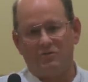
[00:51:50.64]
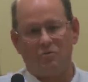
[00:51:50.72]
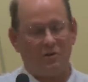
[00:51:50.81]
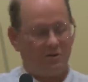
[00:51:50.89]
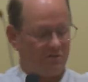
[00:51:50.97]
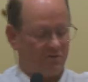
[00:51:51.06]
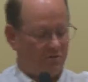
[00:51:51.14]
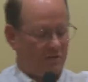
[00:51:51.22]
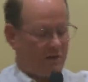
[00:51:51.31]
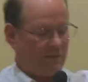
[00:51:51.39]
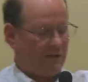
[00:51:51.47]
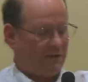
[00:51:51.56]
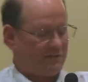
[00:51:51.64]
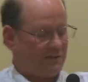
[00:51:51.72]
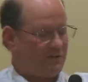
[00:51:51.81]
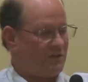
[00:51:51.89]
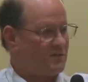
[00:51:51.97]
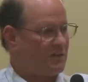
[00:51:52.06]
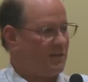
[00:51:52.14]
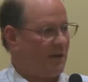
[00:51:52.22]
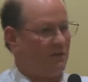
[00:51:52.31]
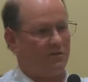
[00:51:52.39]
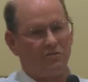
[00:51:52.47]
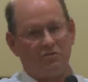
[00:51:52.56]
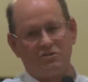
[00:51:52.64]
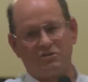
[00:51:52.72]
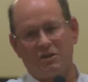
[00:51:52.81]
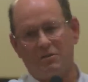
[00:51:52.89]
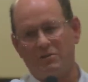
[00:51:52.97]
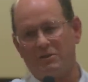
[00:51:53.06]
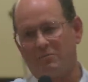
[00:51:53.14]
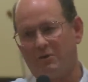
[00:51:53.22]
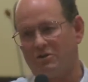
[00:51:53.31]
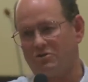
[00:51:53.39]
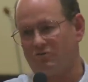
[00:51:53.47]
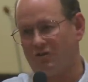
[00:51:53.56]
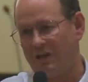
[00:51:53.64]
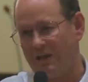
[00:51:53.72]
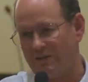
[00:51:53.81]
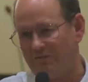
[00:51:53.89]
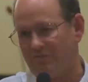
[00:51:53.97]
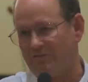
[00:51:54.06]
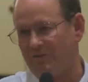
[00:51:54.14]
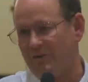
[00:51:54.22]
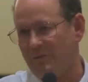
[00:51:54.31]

Real soon, I think, isn't it just a day or two, there's going to be the March for Life.